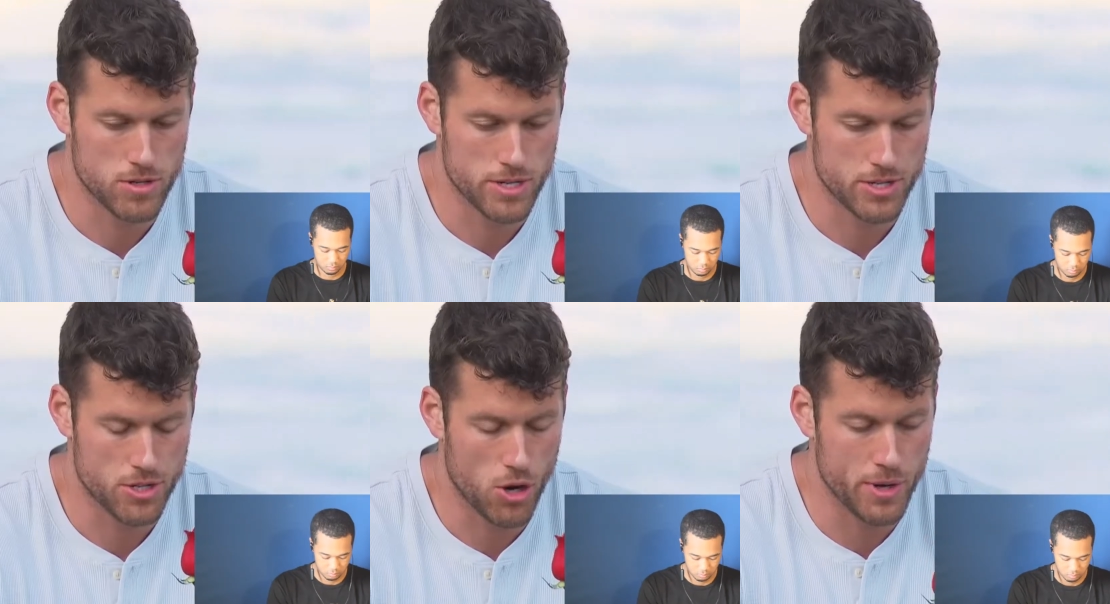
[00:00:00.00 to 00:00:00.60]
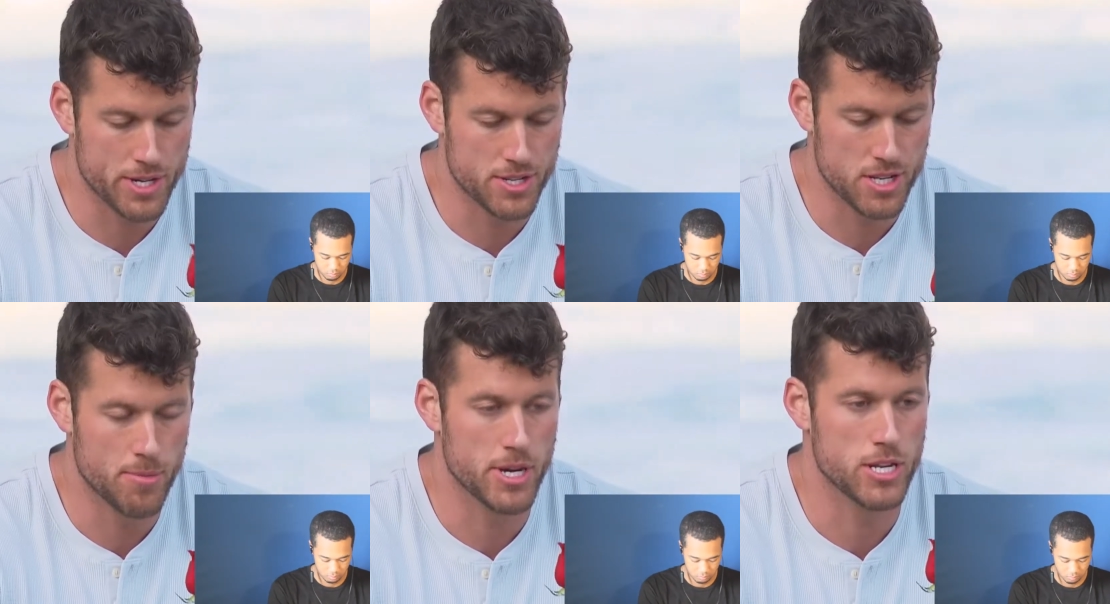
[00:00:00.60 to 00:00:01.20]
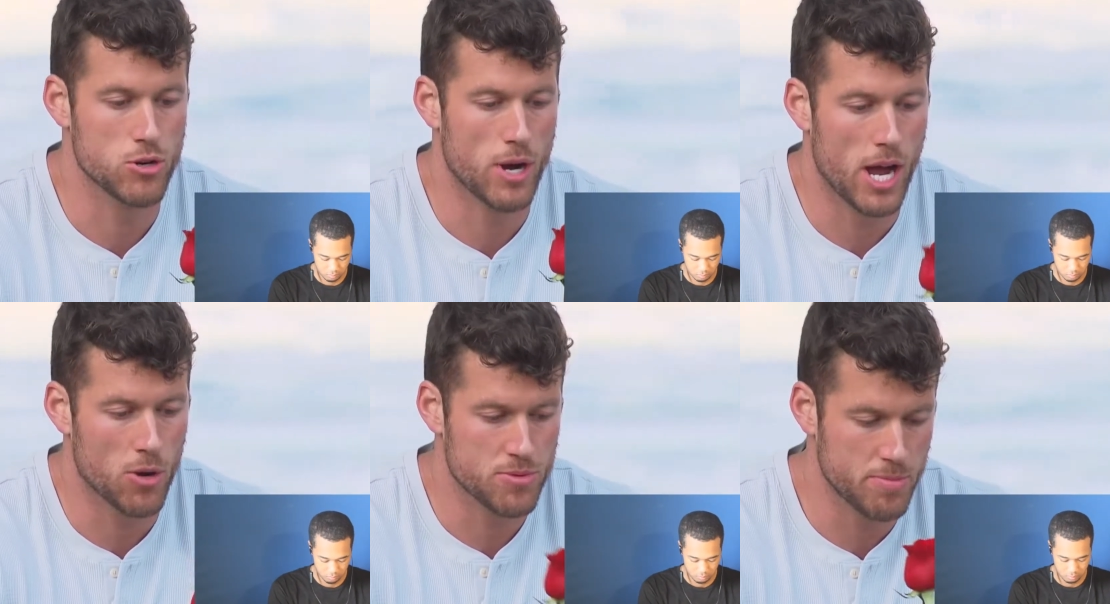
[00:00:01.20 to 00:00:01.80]
Speaker 1: is going to somebody who
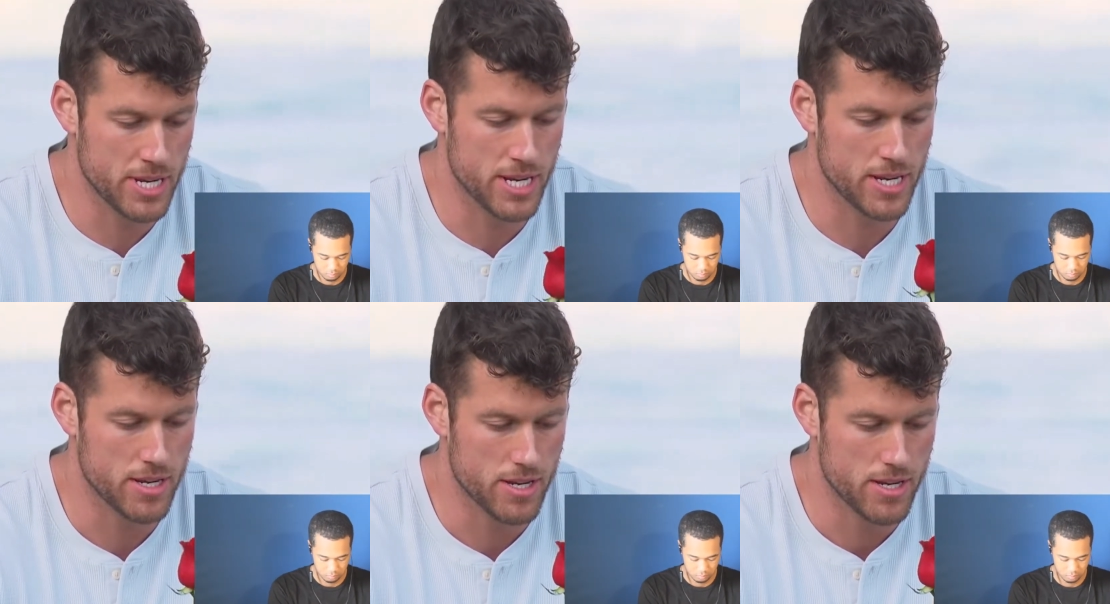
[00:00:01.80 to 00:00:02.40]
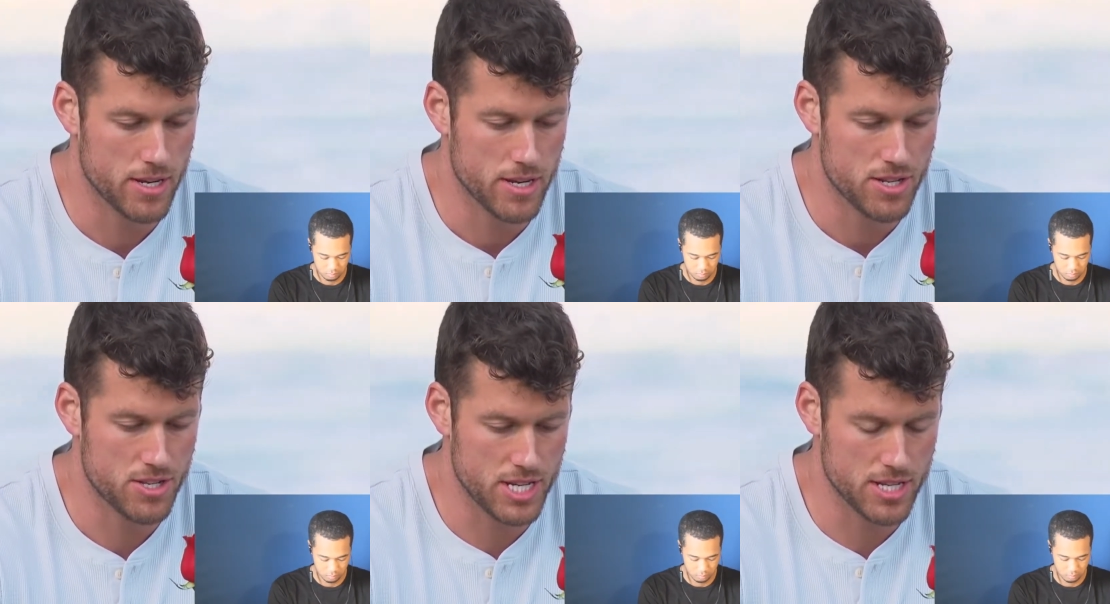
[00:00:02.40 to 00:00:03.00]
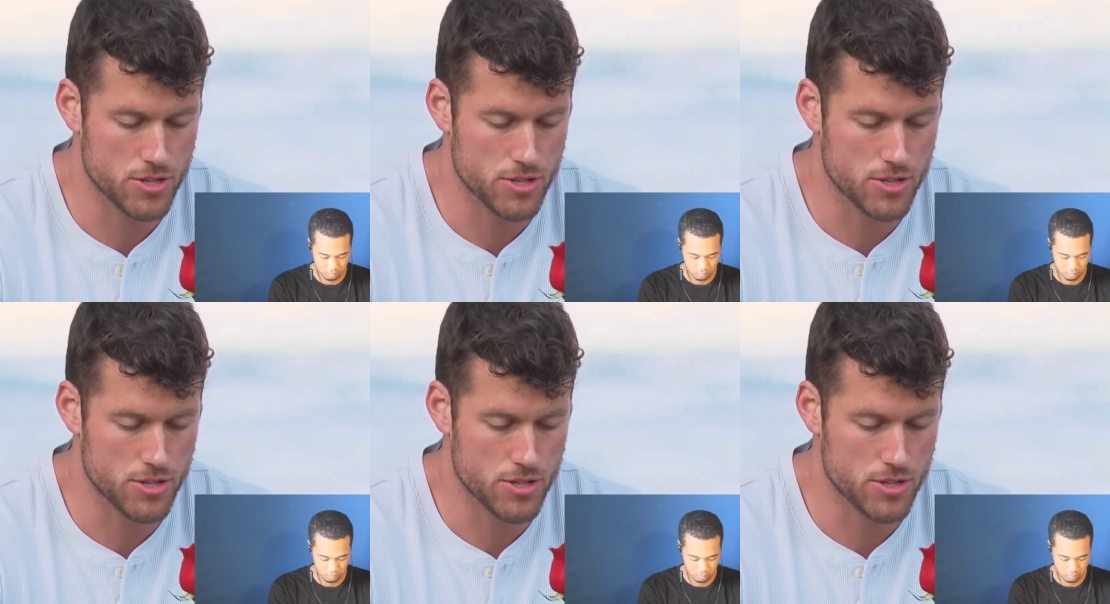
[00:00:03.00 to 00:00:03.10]
helped me see the